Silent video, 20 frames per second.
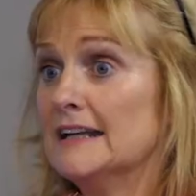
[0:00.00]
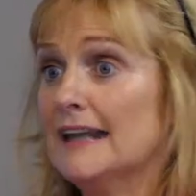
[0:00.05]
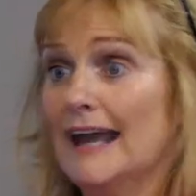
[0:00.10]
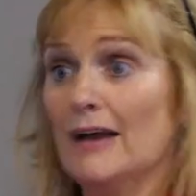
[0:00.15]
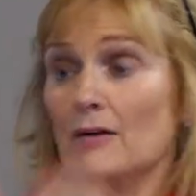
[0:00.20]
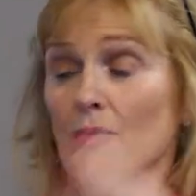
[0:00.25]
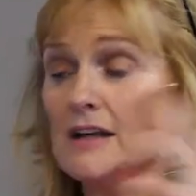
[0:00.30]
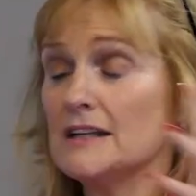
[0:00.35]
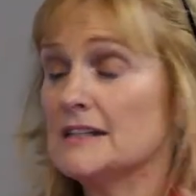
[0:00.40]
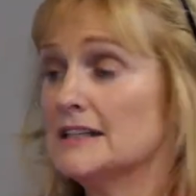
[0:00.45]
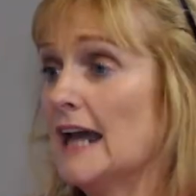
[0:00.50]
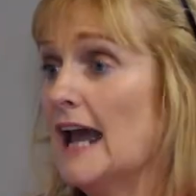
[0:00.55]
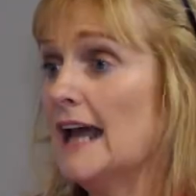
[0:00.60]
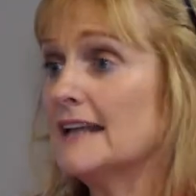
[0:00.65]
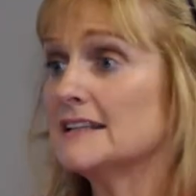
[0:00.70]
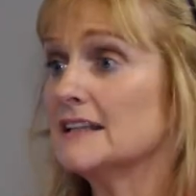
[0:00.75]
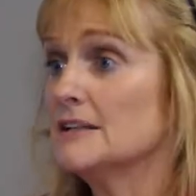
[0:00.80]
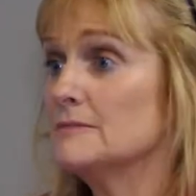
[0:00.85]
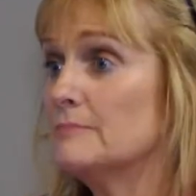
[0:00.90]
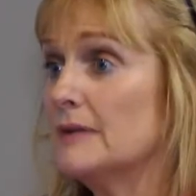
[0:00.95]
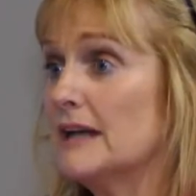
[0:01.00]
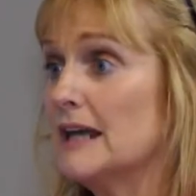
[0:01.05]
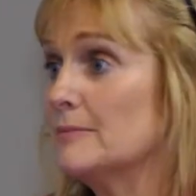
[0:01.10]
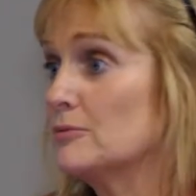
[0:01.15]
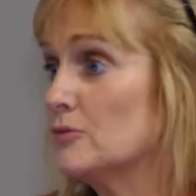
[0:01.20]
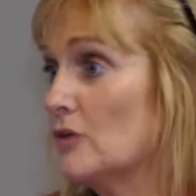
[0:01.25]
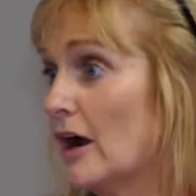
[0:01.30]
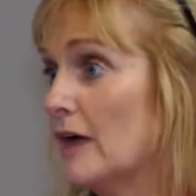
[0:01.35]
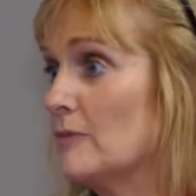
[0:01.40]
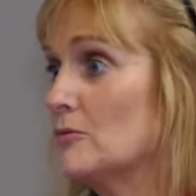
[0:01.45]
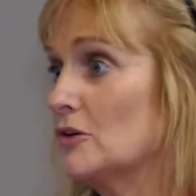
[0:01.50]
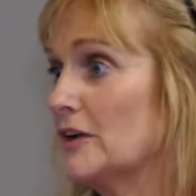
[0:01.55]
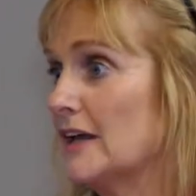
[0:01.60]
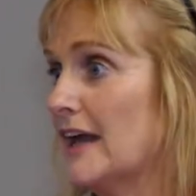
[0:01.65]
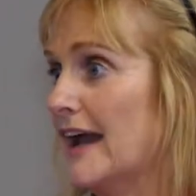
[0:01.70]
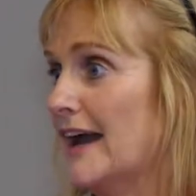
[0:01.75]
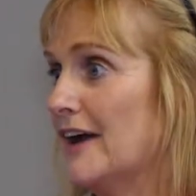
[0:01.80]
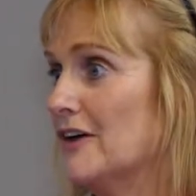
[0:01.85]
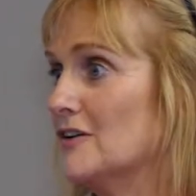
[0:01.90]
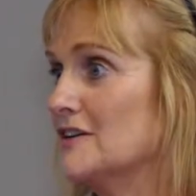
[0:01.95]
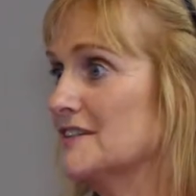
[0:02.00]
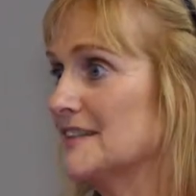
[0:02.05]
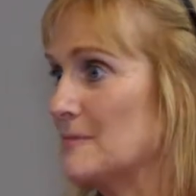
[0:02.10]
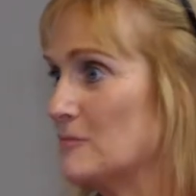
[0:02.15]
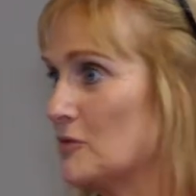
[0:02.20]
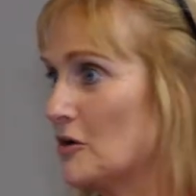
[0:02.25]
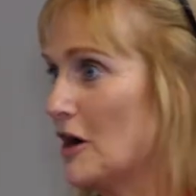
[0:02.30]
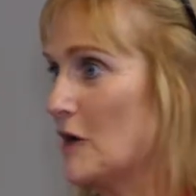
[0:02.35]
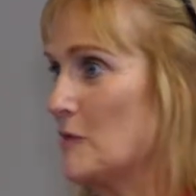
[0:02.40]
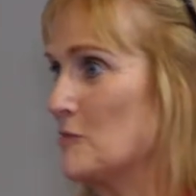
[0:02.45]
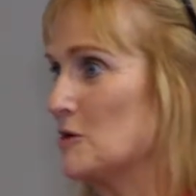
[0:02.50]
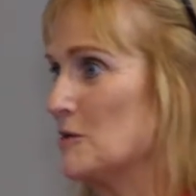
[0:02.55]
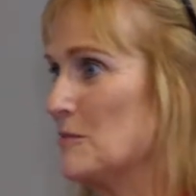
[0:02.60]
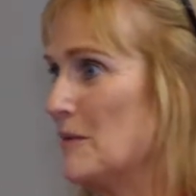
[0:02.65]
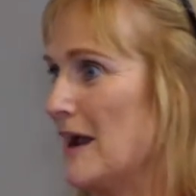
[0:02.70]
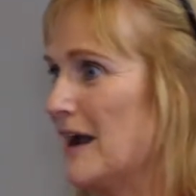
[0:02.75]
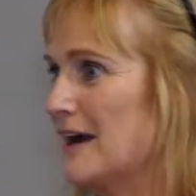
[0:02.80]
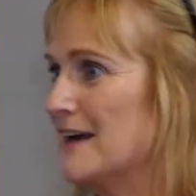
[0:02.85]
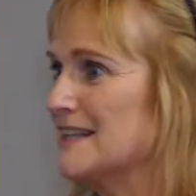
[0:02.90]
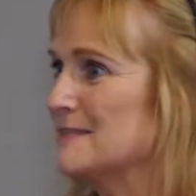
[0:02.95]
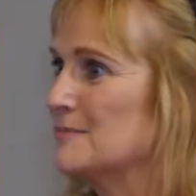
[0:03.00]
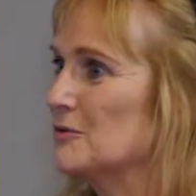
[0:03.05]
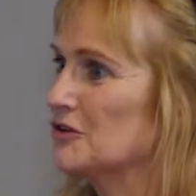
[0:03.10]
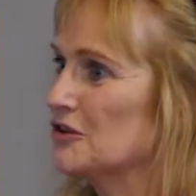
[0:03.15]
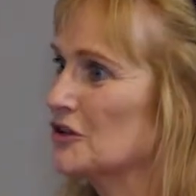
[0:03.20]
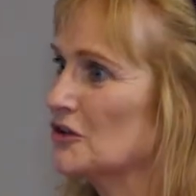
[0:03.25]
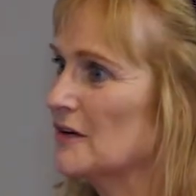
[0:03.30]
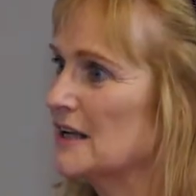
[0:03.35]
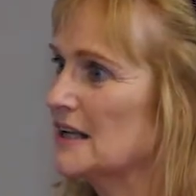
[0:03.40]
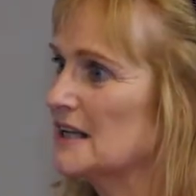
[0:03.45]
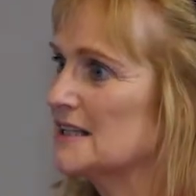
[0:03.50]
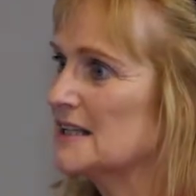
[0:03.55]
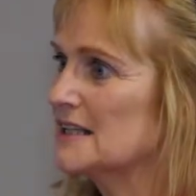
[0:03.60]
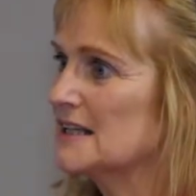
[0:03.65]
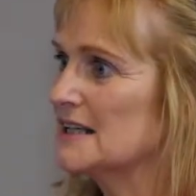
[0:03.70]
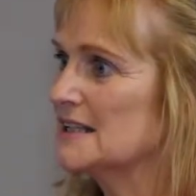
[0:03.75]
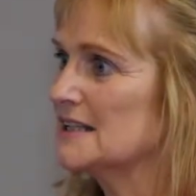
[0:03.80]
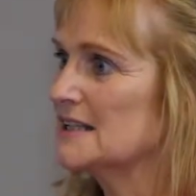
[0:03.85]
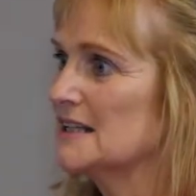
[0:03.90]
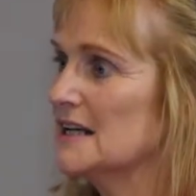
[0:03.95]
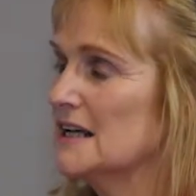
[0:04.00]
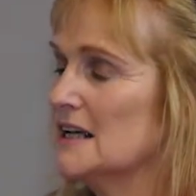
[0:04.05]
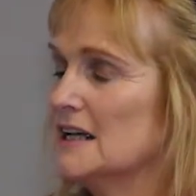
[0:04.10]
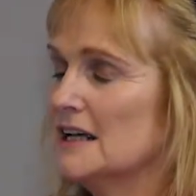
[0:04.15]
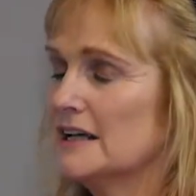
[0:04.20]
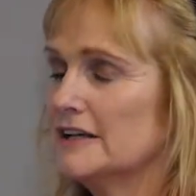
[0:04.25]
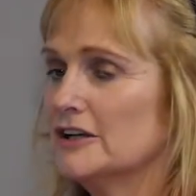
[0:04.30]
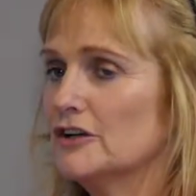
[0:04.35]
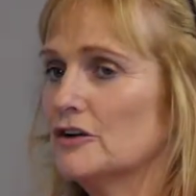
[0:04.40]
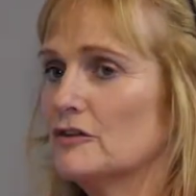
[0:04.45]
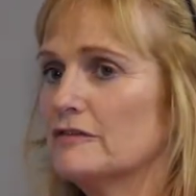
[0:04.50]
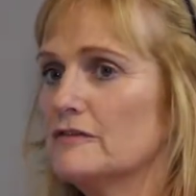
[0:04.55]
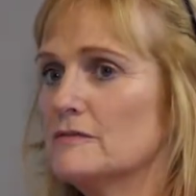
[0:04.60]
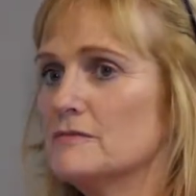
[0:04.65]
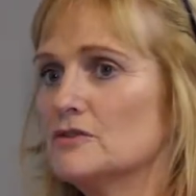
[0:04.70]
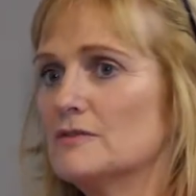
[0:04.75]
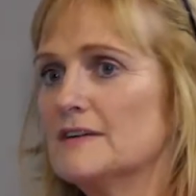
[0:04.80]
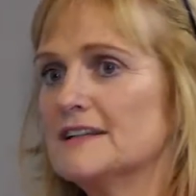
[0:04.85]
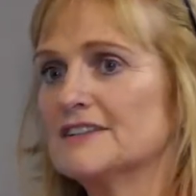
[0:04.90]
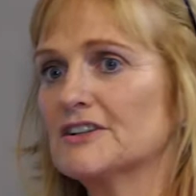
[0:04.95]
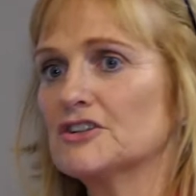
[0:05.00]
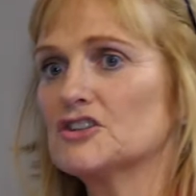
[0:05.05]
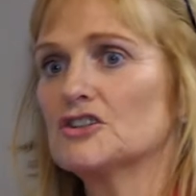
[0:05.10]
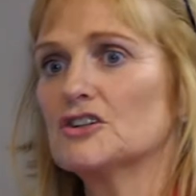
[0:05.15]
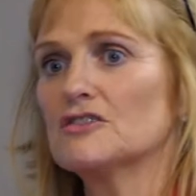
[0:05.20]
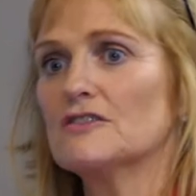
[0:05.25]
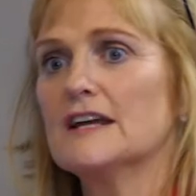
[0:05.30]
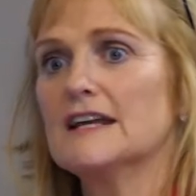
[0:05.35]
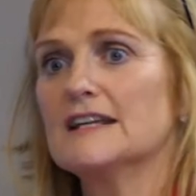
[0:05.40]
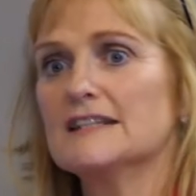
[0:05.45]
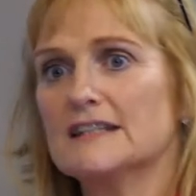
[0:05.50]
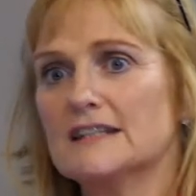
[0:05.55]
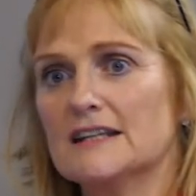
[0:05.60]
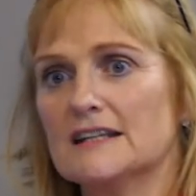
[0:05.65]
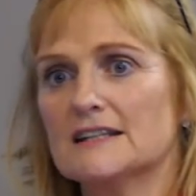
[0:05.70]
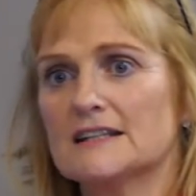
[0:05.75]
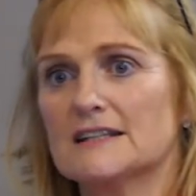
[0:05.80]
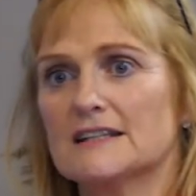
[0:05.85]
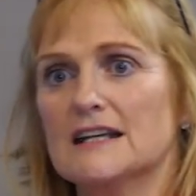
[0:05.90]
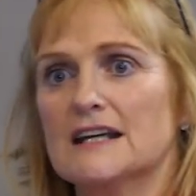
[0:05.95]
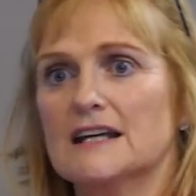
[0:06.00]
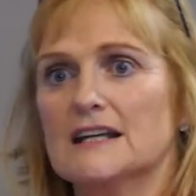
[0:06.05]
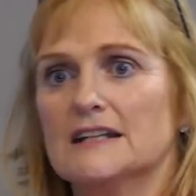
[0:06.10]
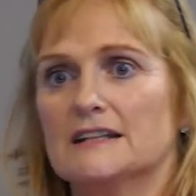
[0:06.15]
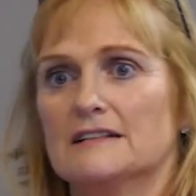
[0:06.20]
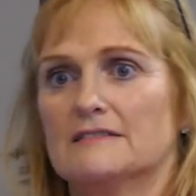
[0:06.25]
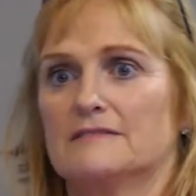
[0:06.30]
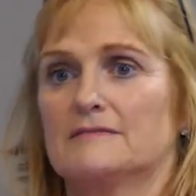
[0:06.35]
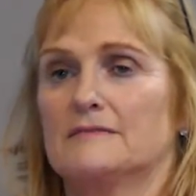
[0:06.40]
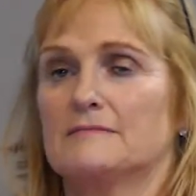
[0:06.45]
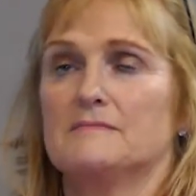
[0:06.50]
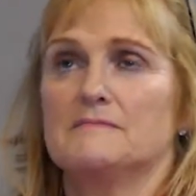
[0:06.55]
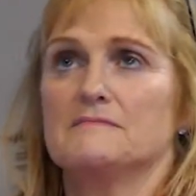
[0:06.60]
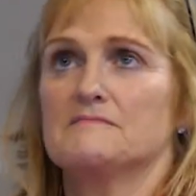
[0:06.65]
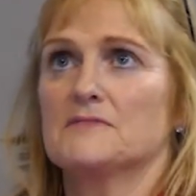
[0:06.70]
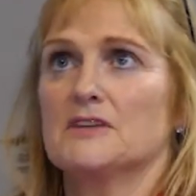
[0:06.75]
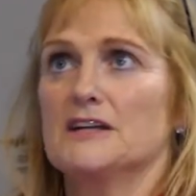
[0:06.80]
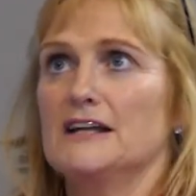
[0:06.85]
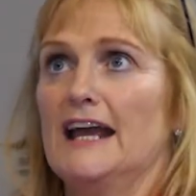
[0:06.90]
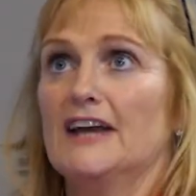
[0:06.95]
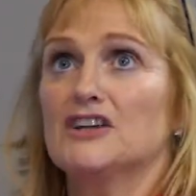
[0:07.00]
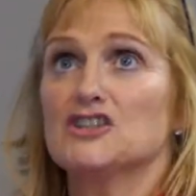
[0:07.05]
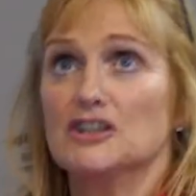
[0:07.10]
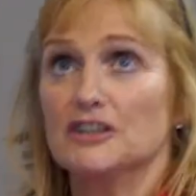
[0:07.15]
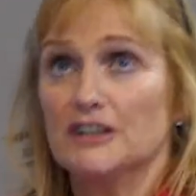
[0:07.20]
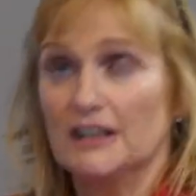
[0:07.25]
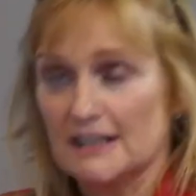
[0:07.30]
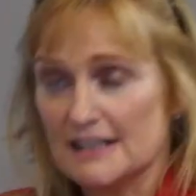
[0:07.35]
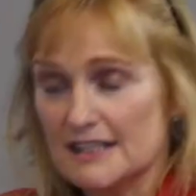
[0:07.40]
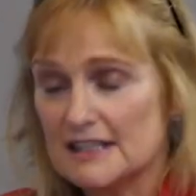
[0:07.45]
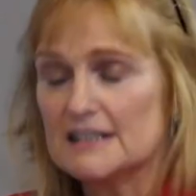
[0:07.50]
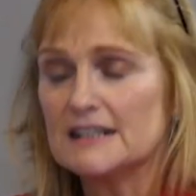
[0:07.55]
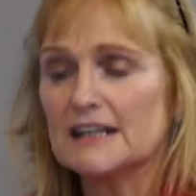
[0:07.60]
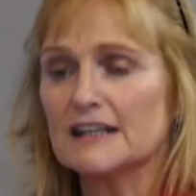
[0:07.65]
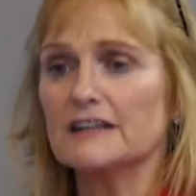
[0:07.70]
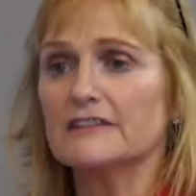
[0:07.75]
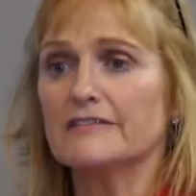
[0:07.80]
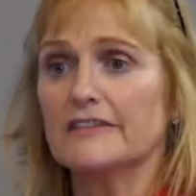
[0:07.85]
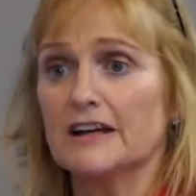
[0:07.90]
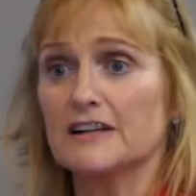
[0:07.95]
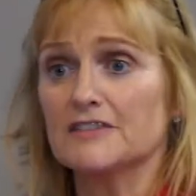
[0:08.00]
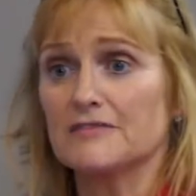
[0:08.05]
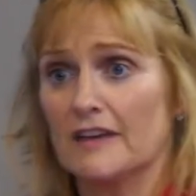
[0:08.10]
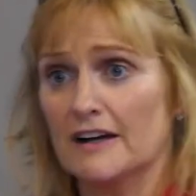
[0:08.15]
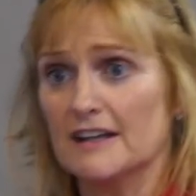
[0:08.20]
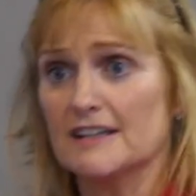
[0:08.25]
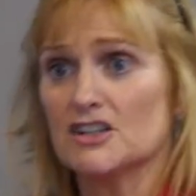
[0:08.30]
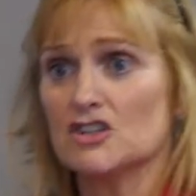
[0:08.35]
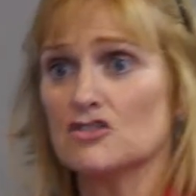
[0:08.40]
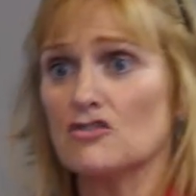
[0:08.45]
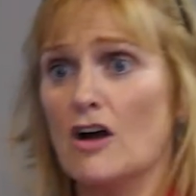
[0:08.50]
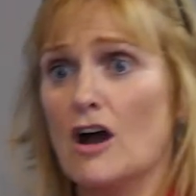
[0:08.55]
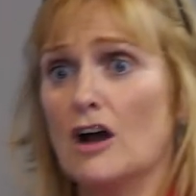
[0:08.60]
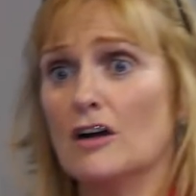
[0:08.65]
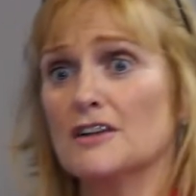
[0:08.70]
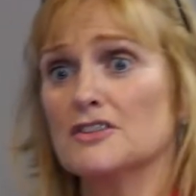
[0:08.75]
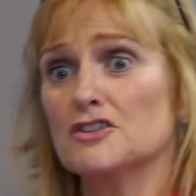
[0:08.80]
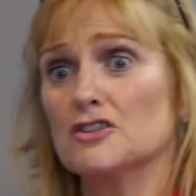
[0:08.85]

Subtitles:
Now, dads can be primary carers and primary parents, but there is this, from the research, there is this connection that is still there very strongly.